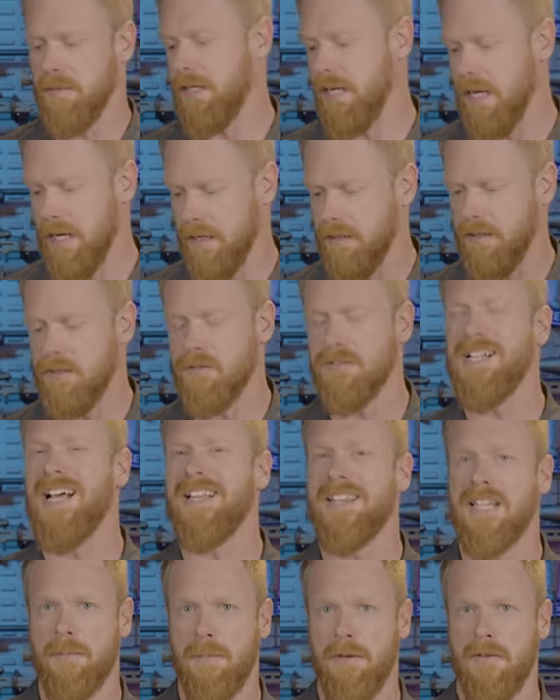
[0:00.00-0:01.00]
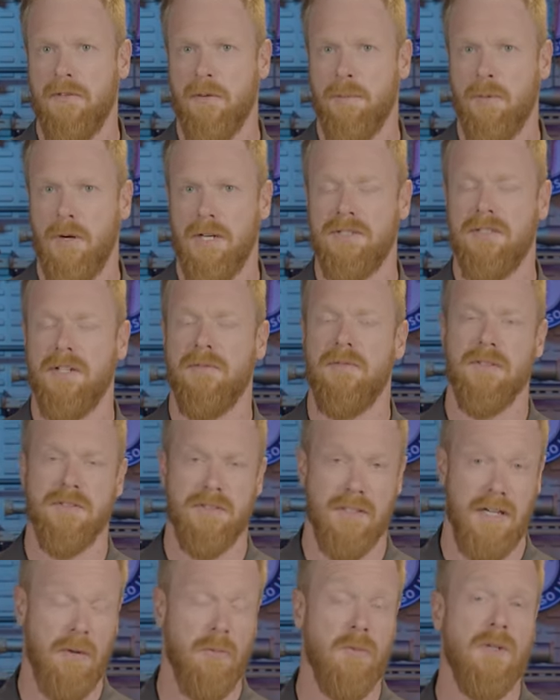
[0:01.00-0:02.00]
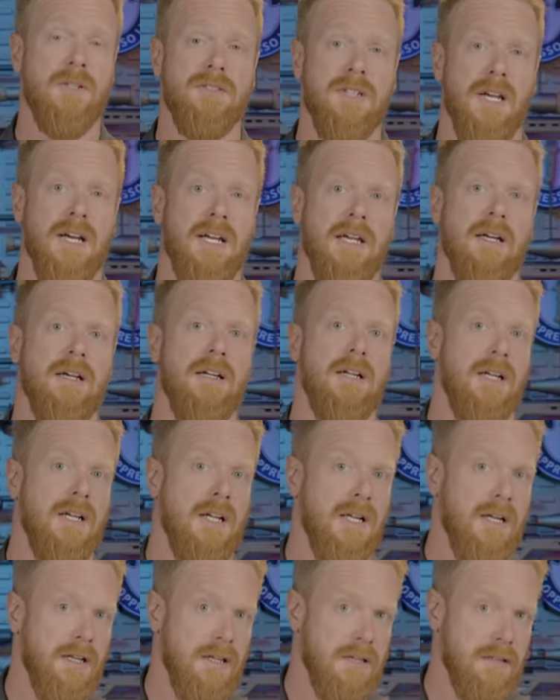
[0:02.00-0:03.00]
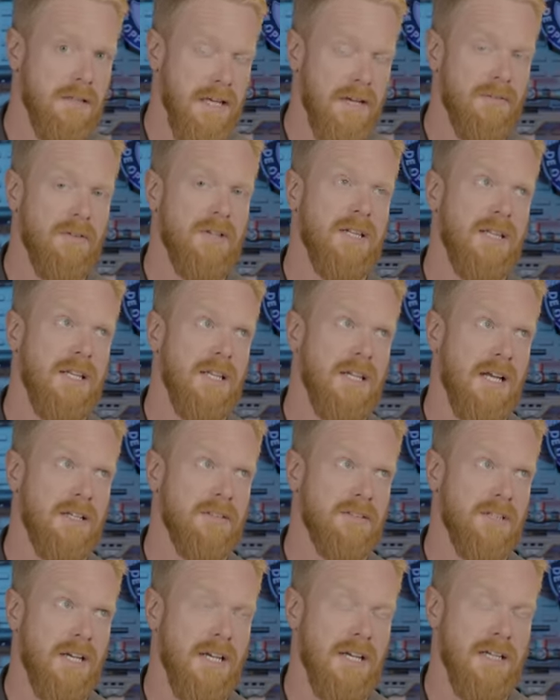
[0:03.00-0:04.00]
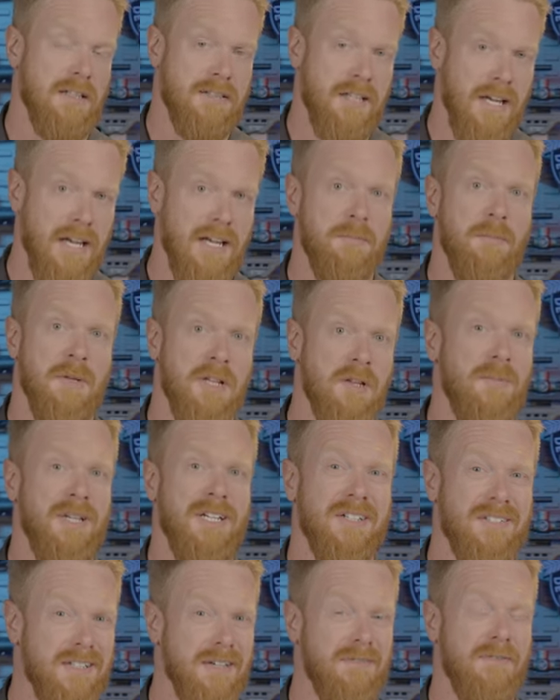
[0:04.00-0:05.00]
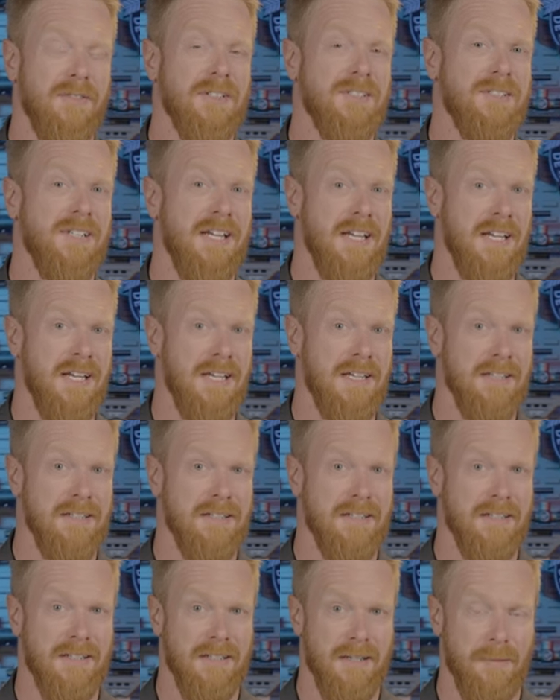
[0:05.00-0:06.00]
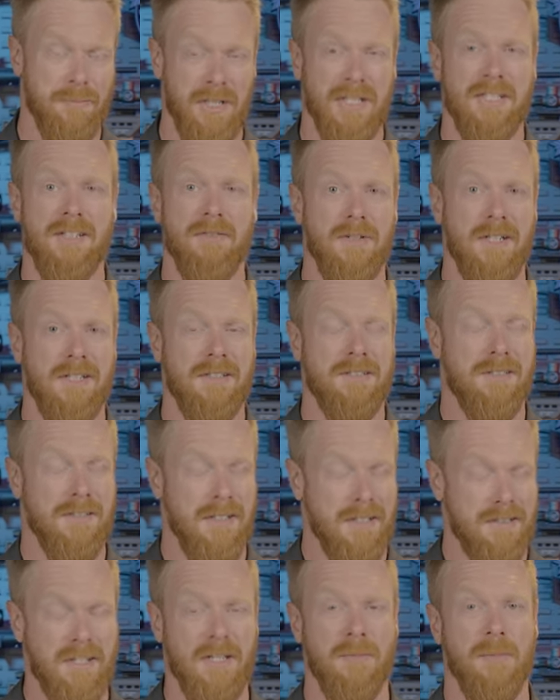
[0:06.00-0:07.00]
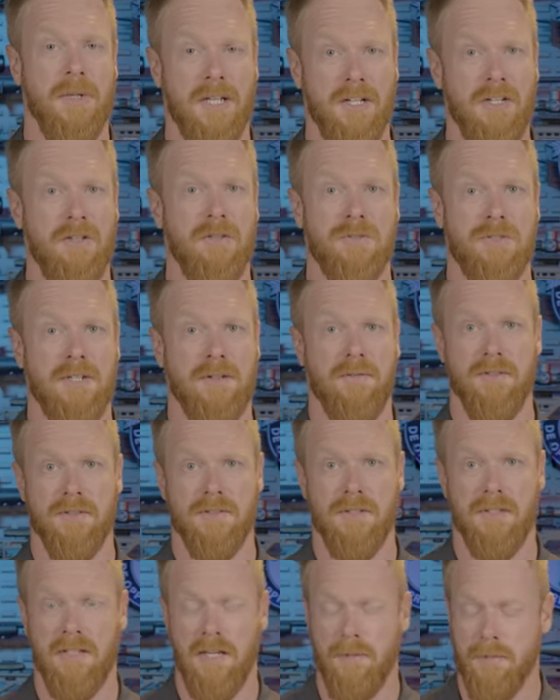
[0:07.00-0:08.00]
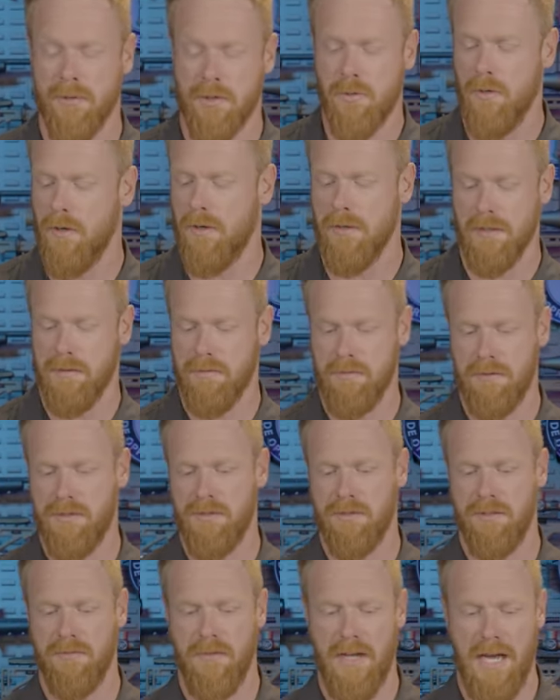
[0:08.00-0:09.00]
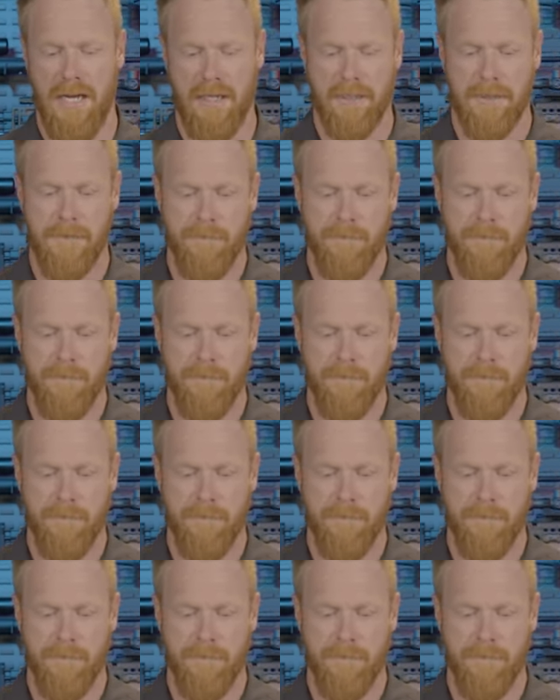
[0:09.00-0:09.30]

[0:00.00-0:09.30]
again, there's not that big of a price difference, and I will tell you, given that's a 10 millimeter difference in objective lens, it's gonna be a huge difference in image quality. It's just a fact.